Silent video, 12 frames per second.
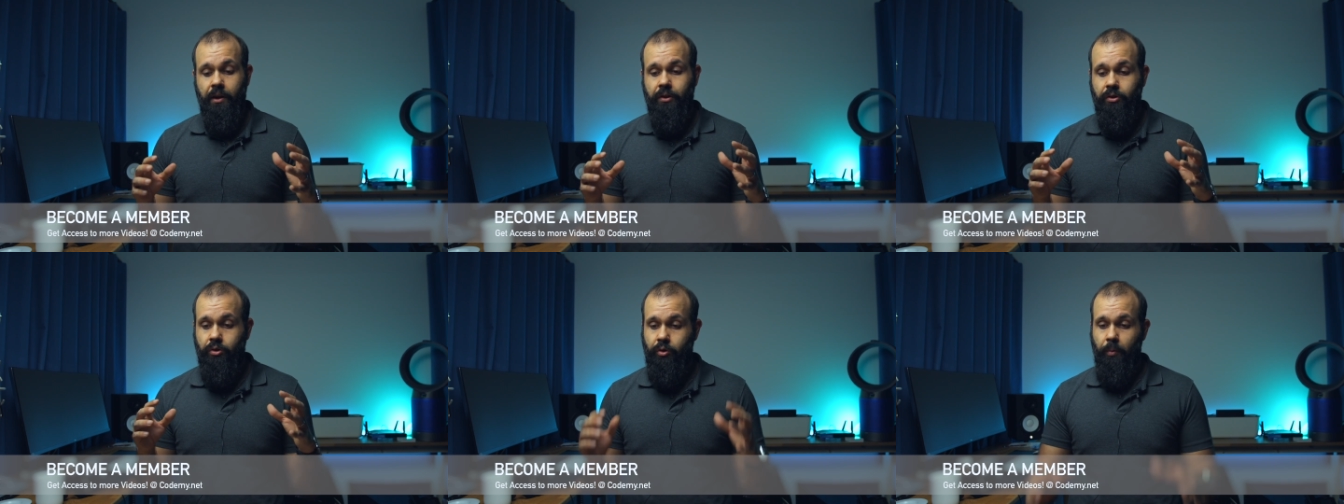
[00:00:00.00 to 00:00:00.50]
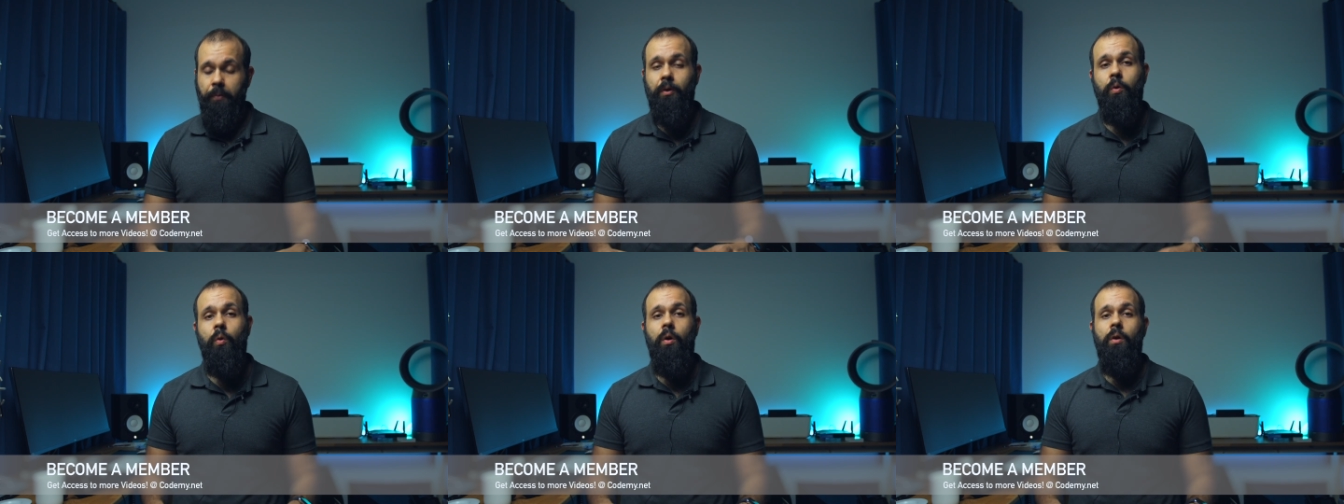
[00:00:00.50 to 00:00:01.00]
Super
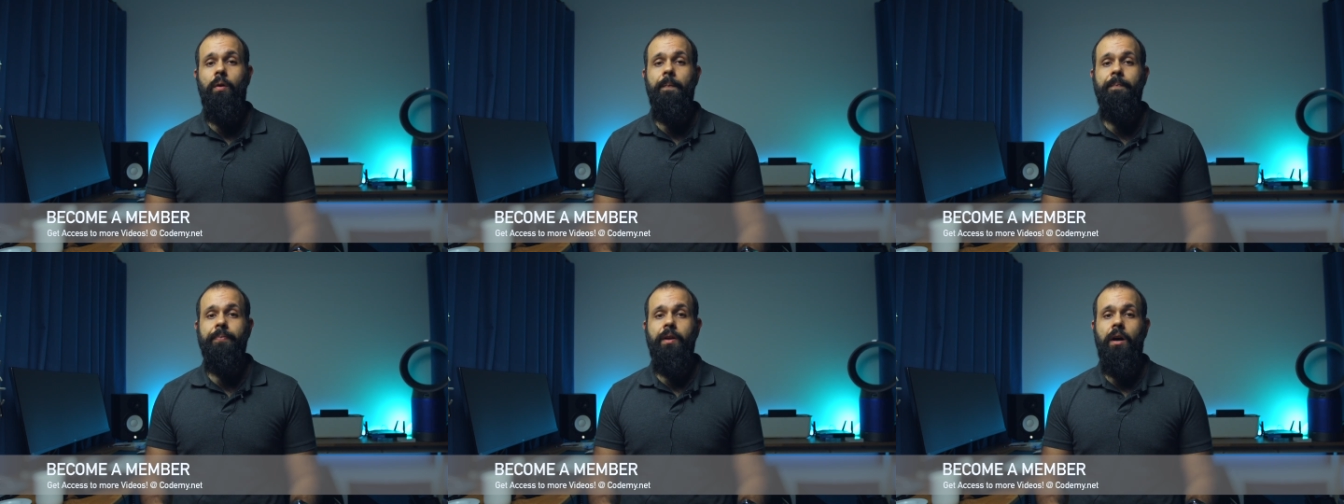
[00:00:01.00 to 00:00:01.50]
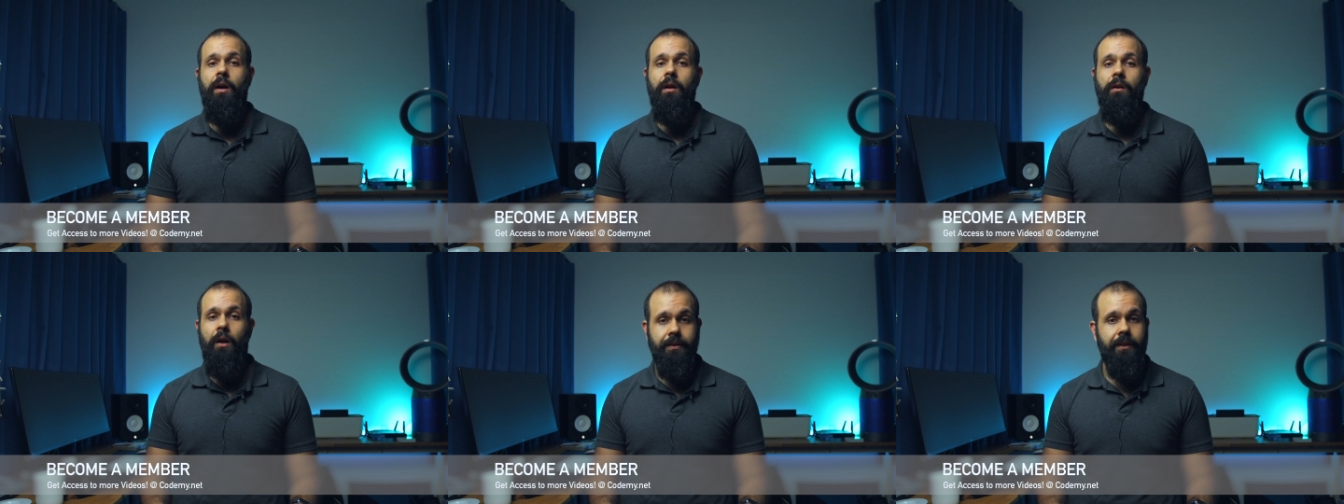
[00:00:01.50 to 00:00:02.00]
cool uh,
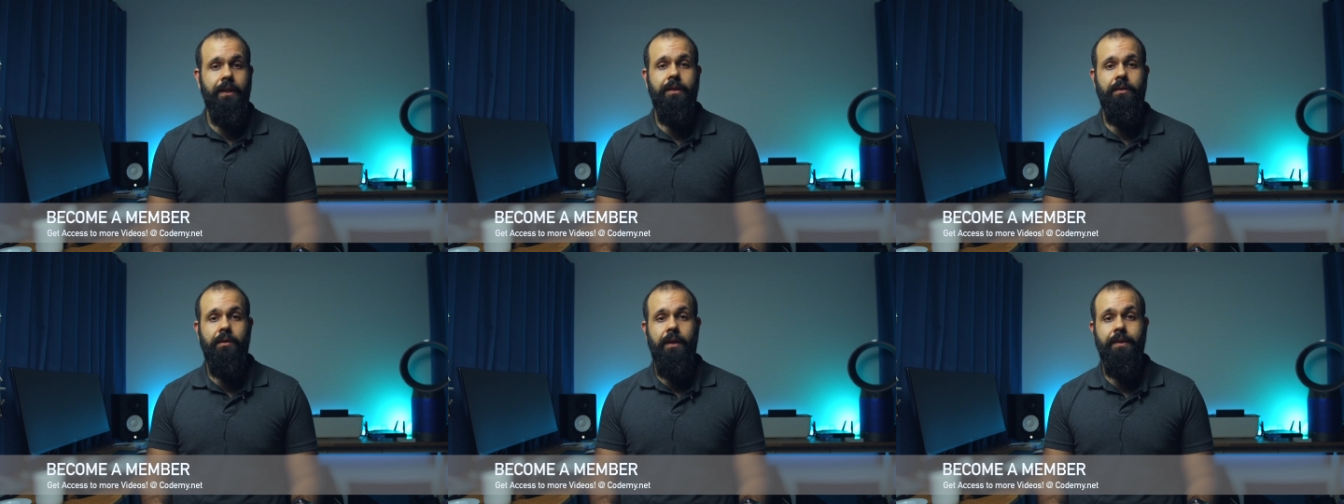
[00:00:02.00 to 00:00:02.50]
content.